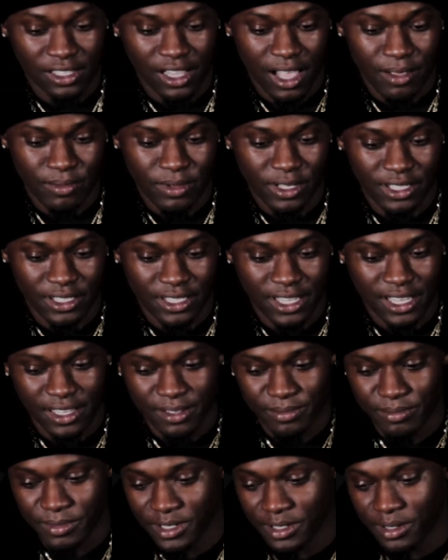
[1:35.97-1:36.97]
actually, I've been
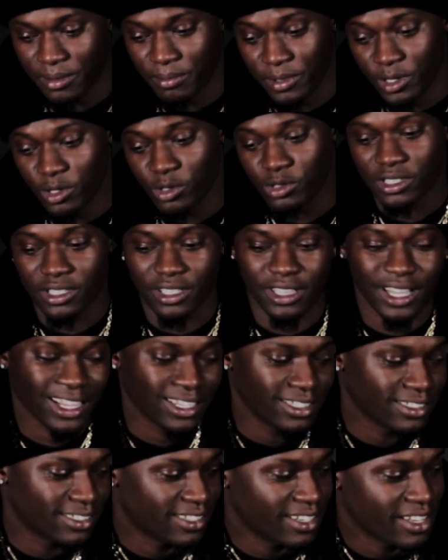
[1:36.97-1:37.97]
taking music
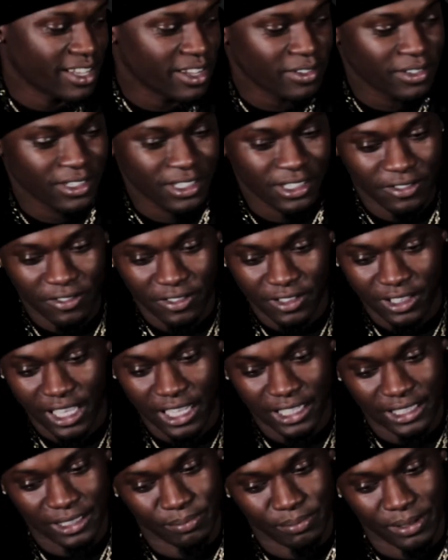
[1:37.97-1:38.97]
like serious for
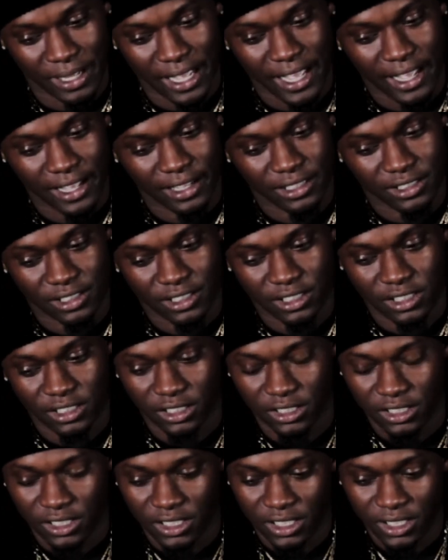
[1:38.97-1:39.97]
like the past
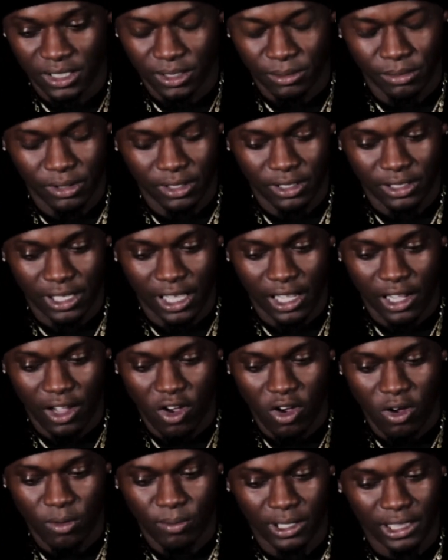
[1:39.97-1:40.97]
year. But
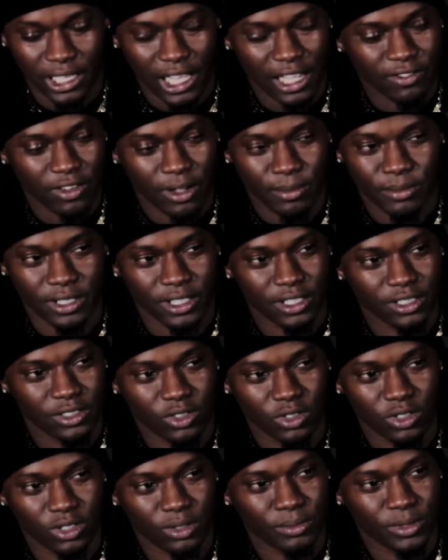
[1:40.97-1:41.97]
like all my life, I've
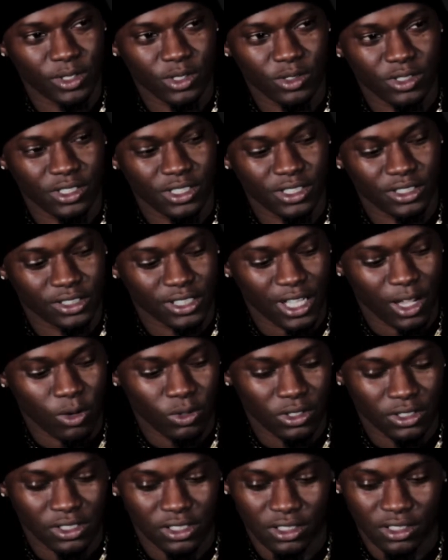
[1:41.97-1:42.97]
been doing music.
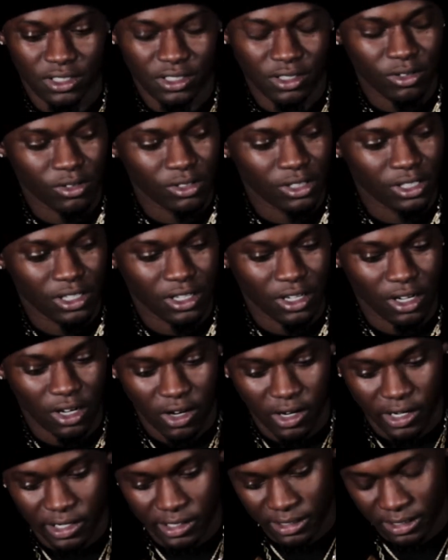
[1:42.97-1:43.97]
I went to the School of
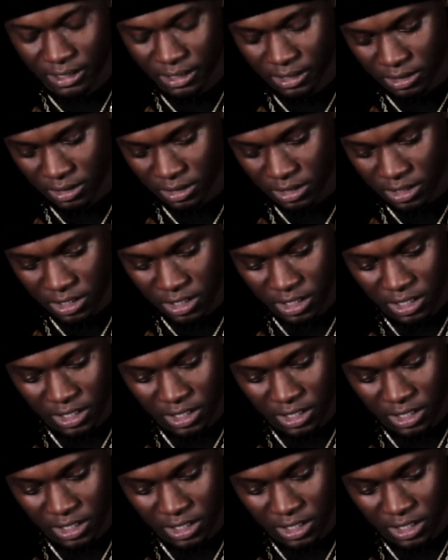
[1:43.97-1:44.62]
the Arts, and